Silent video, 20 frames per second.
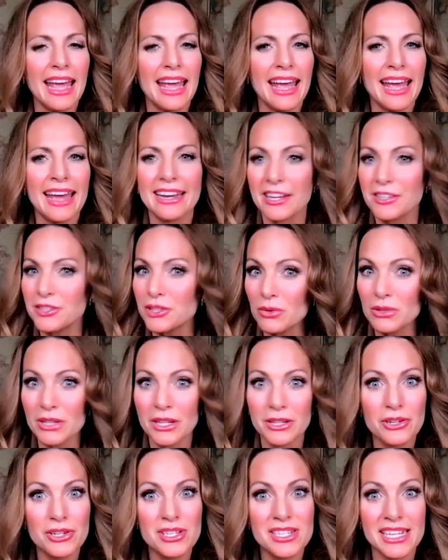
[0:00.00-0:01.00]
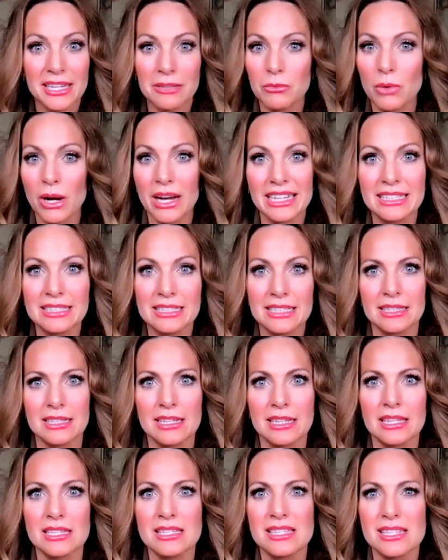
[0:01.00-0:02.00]
And I don't understand why it
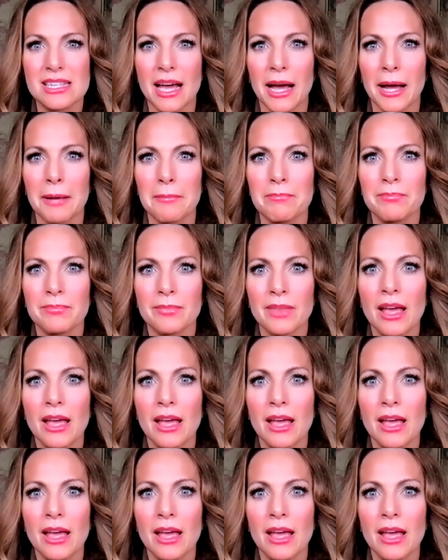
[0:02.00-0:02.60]
didn't this time,